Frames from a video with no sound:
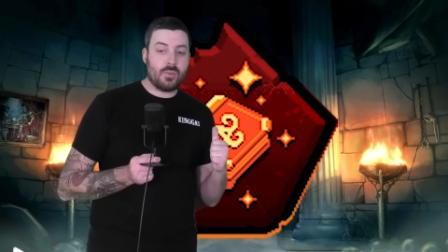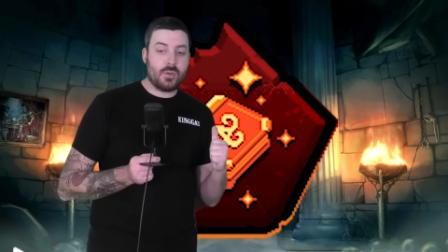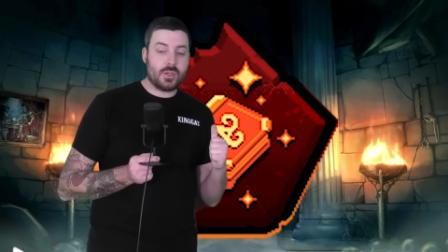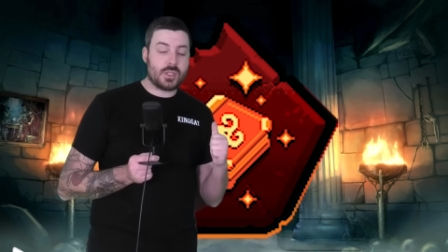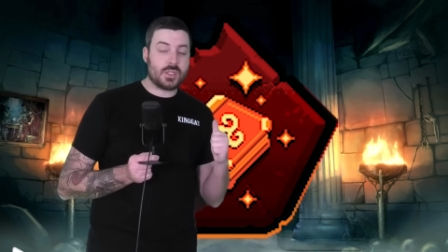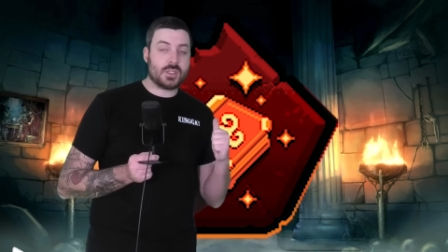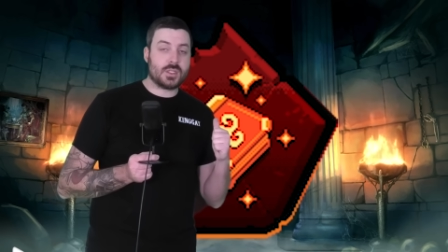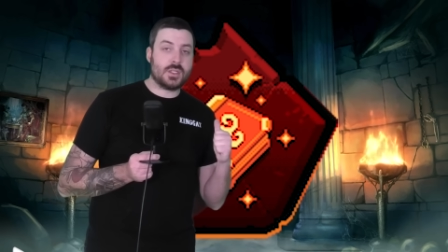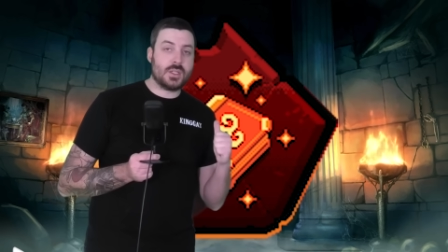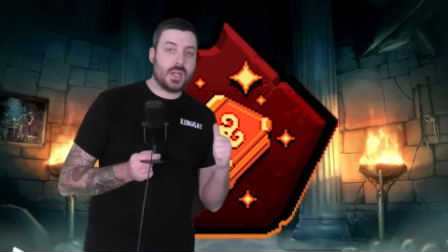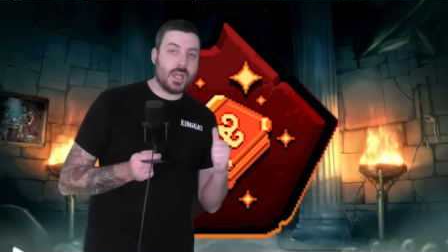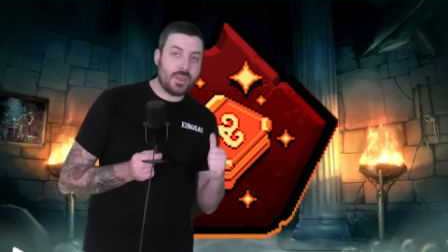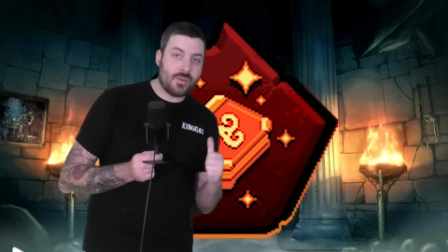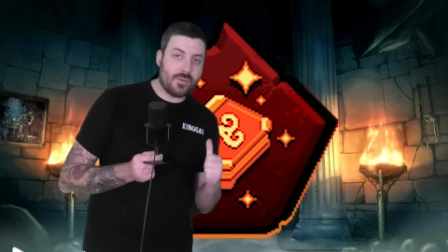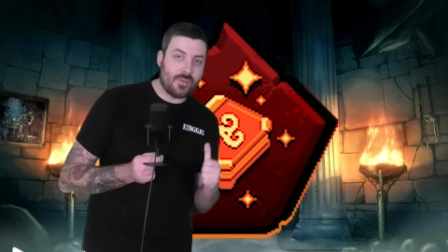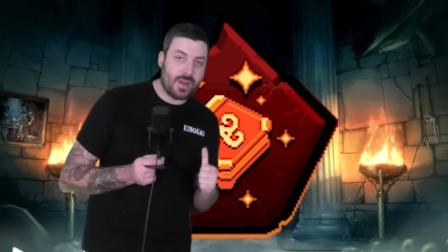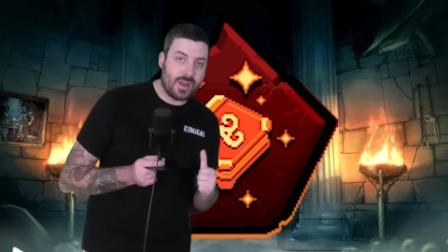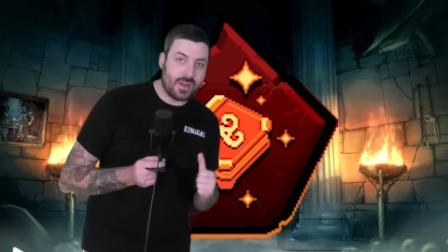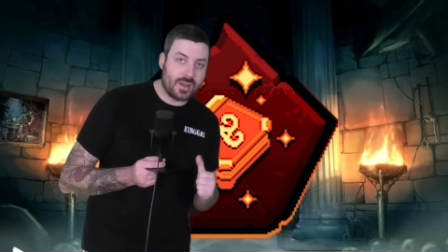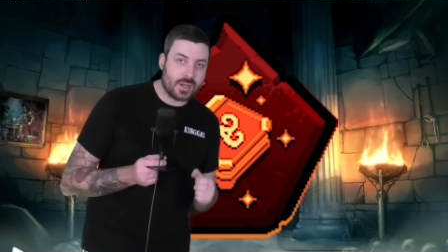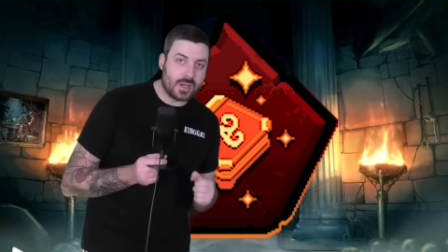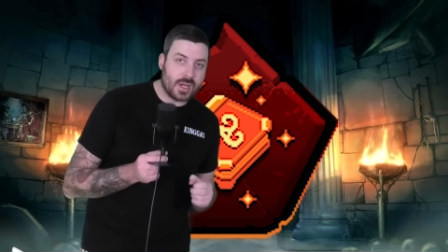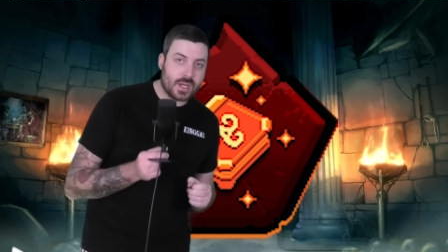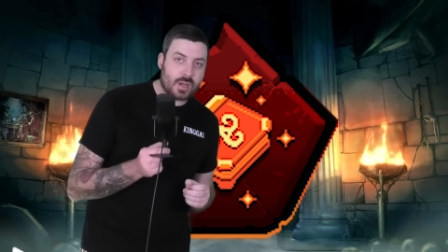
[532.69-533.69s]
which is another
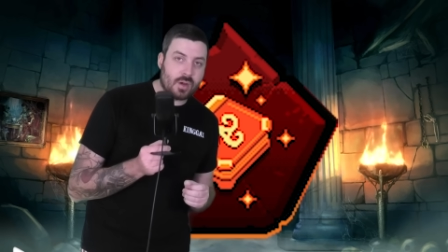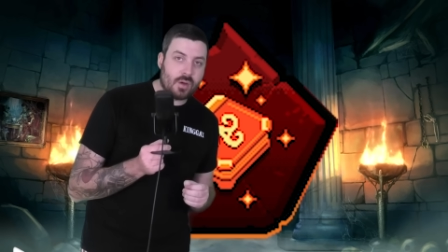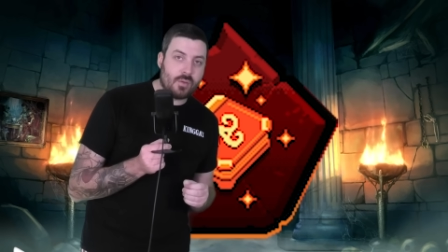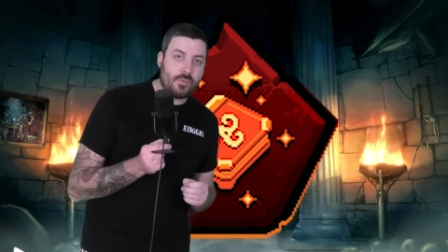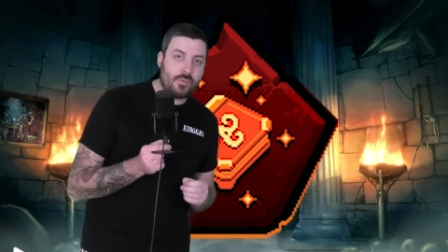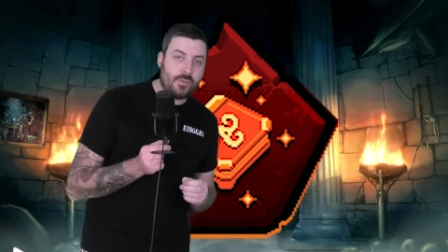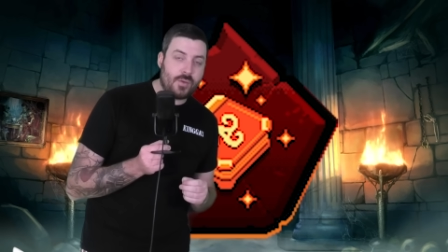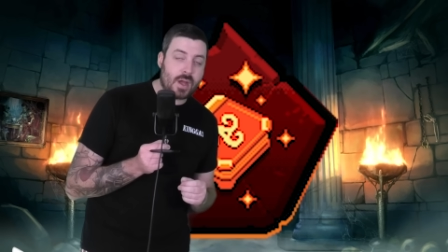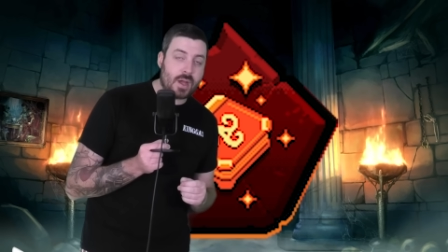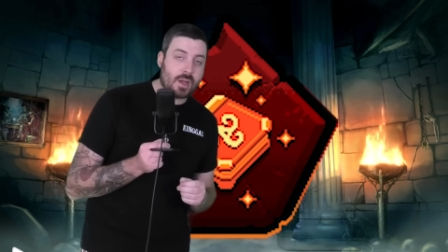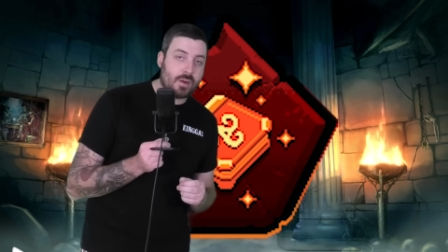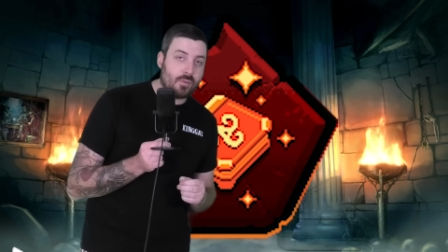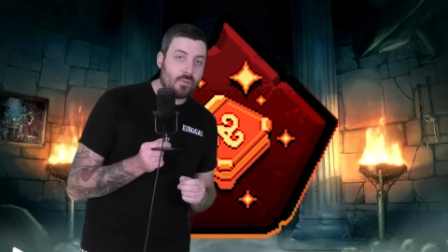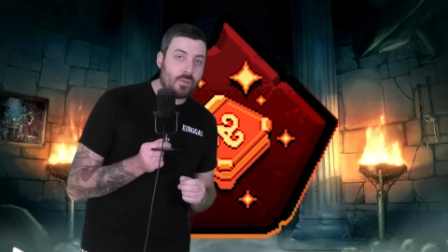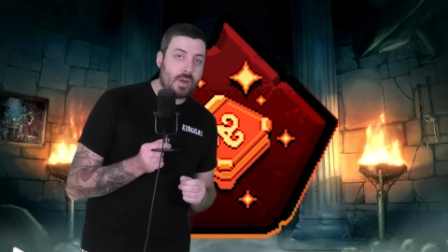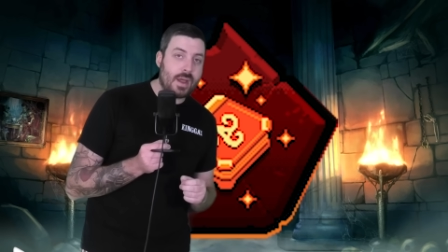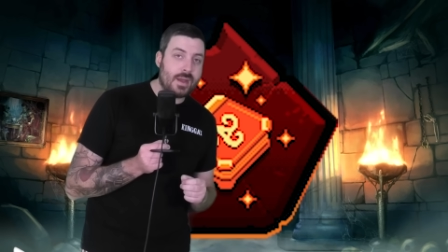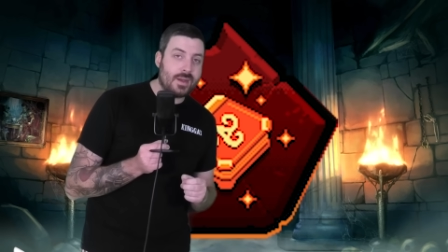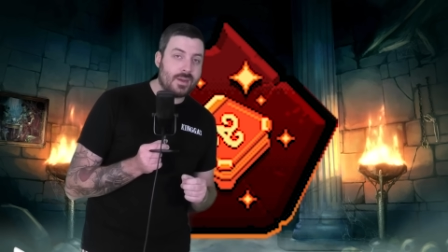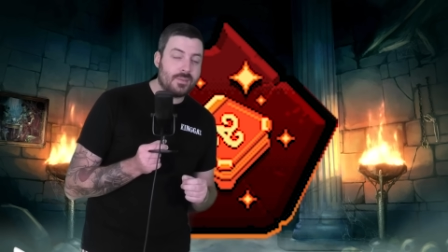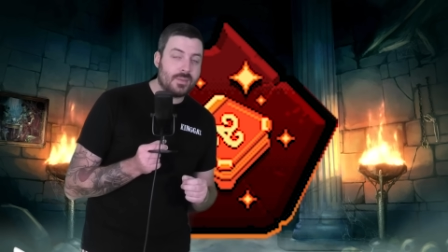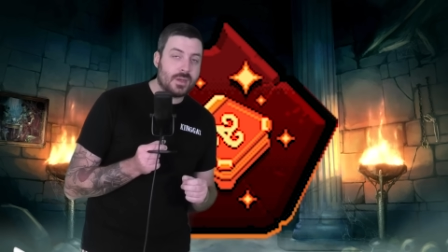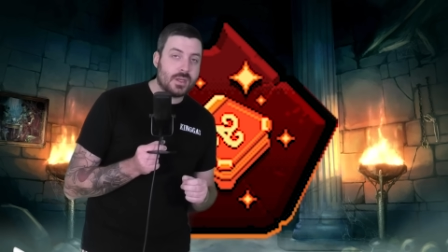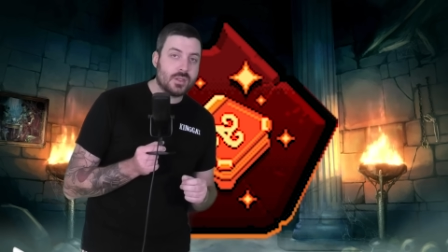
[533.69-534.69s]
relic I got fucking
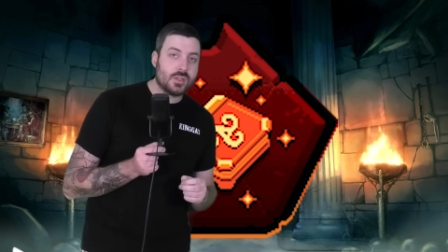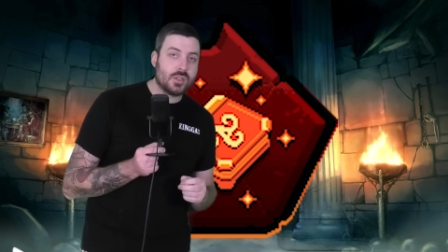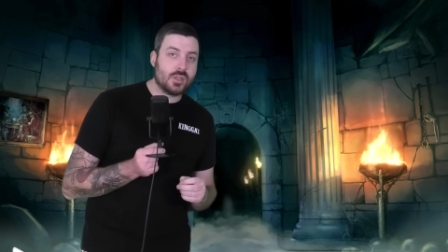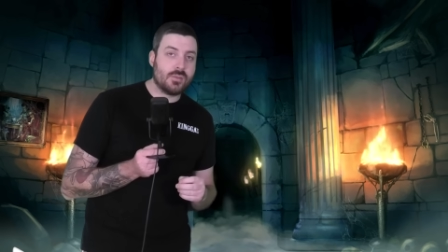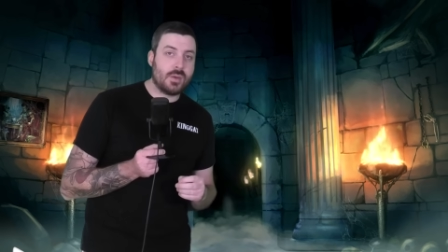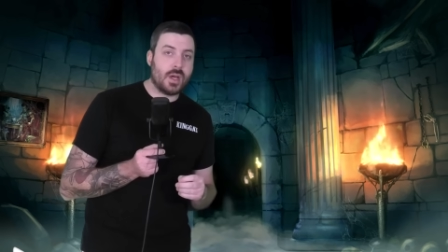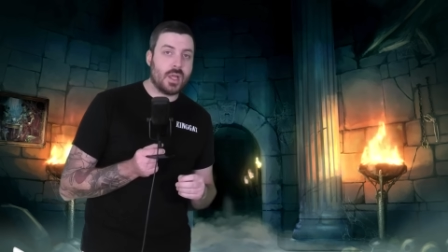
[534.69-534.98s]
randomed into,